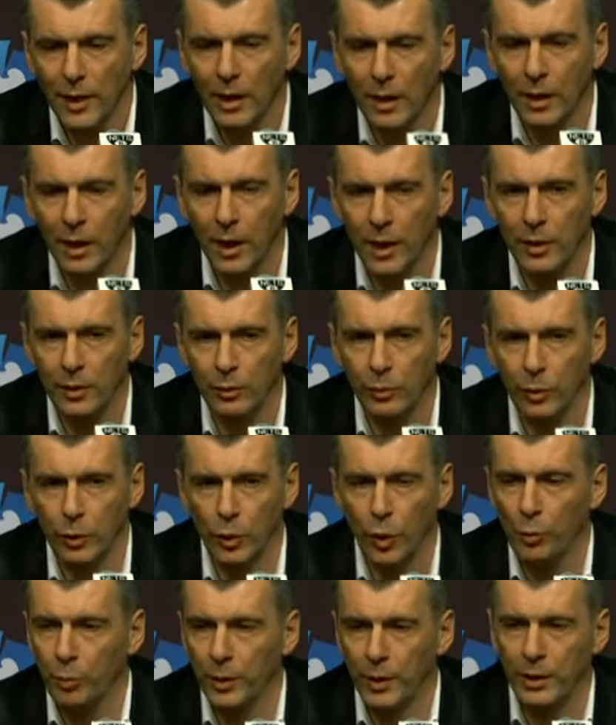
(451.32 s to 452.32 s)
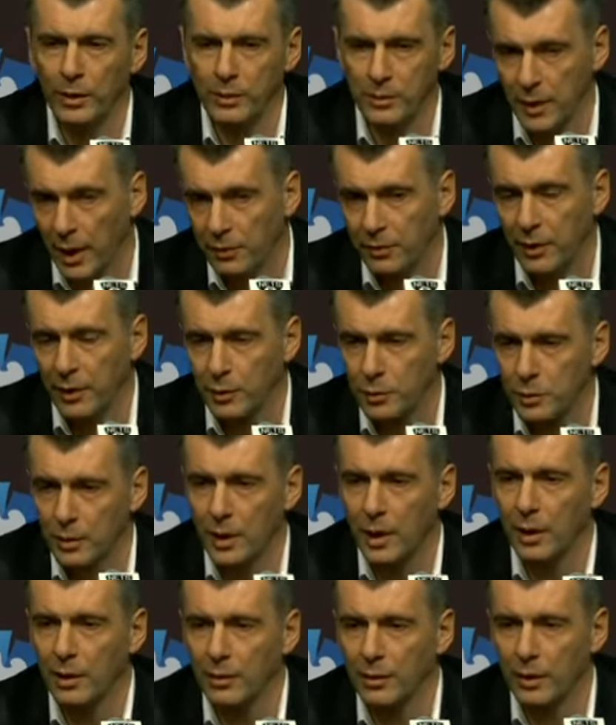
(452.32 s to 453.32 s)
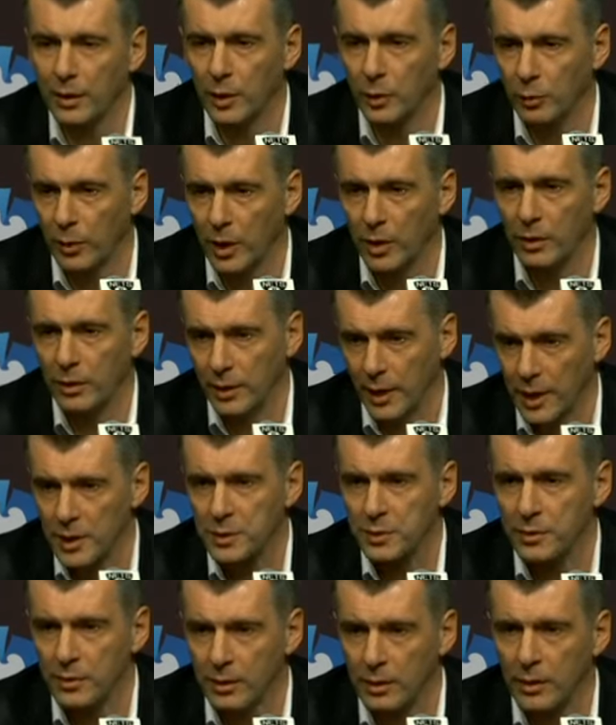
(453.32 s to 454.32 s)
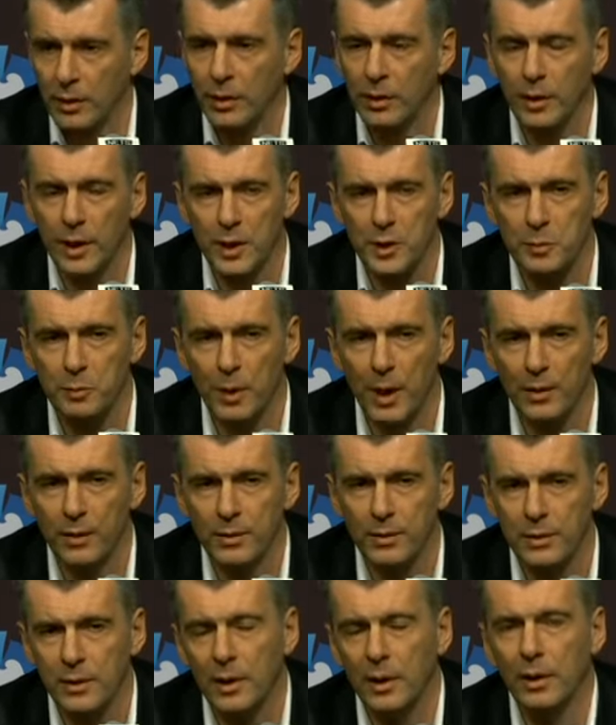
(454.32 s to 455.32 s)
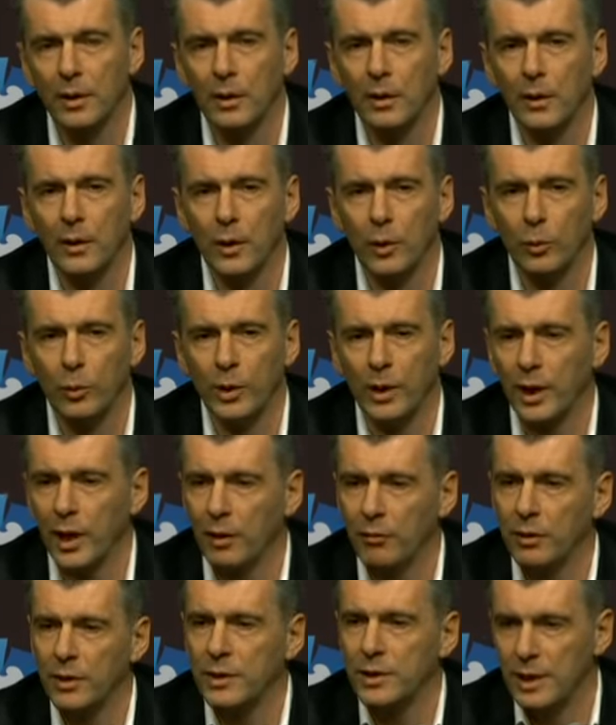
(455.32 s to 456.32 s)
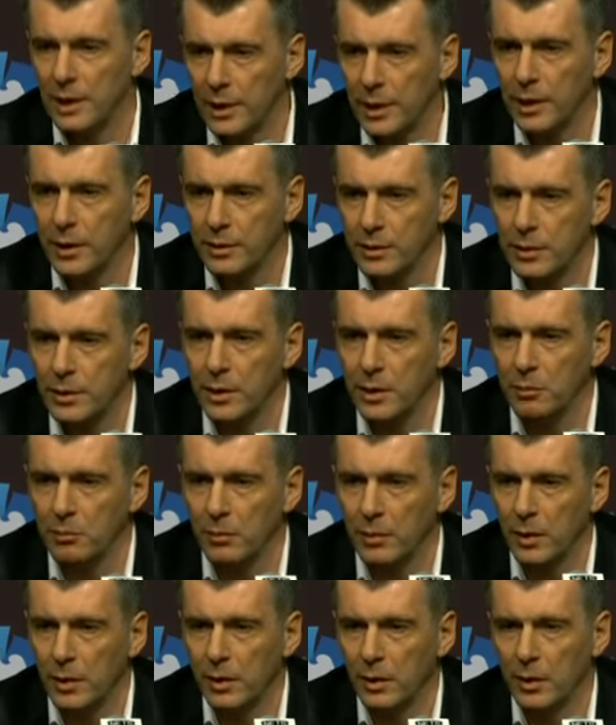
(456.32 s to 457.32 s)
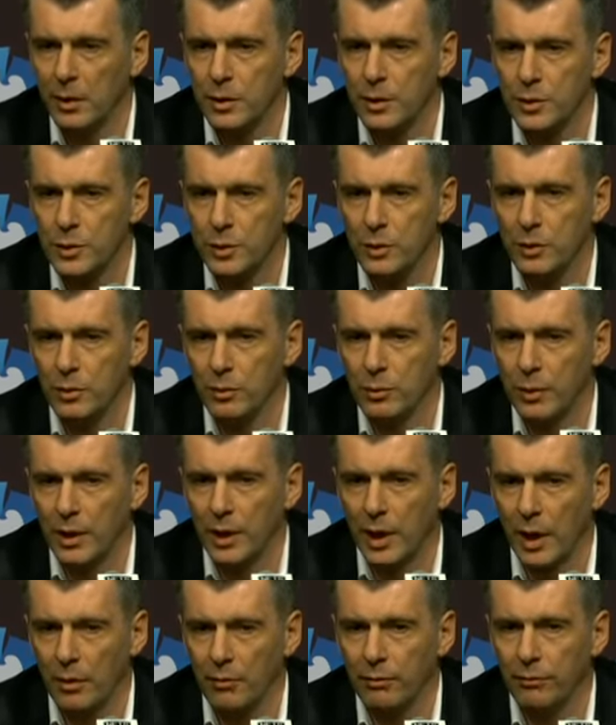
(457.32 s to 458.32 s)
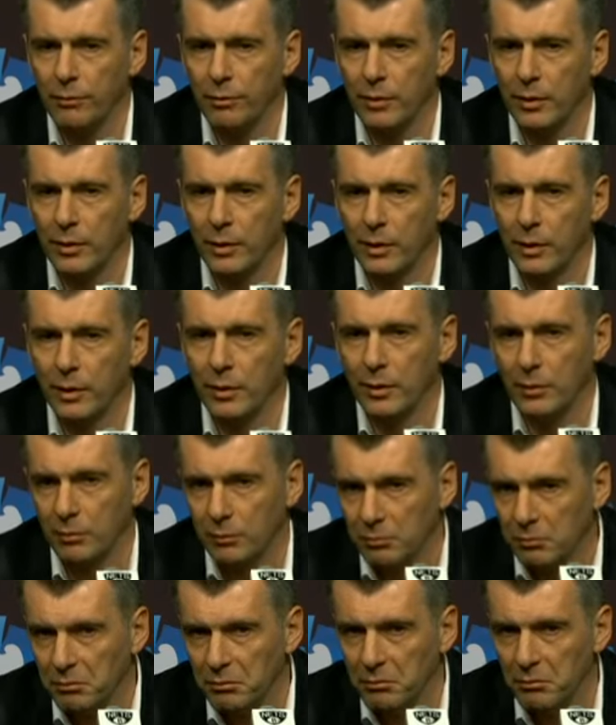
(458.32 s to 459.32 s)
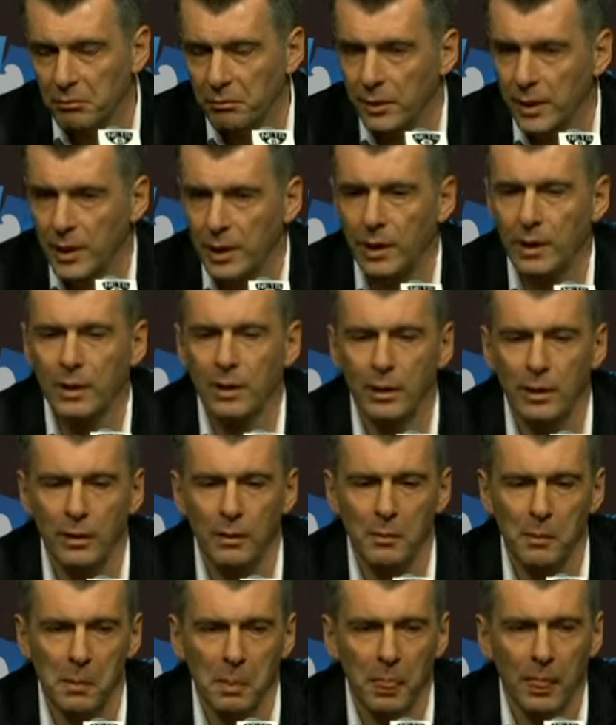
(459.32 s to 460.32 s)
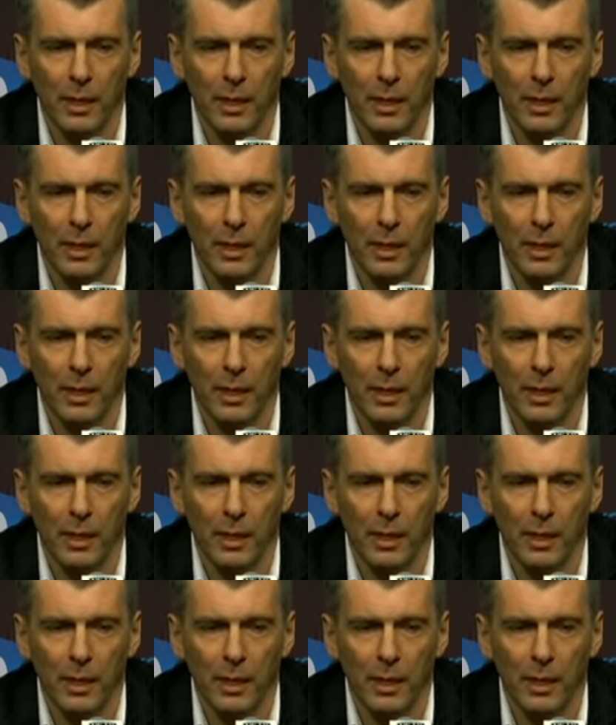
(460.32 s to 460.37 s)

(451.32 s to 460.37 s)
uh, and we'll open it, I think, together in one next uh, next month. We'll have a D-League team, so we have. Uh, big uh,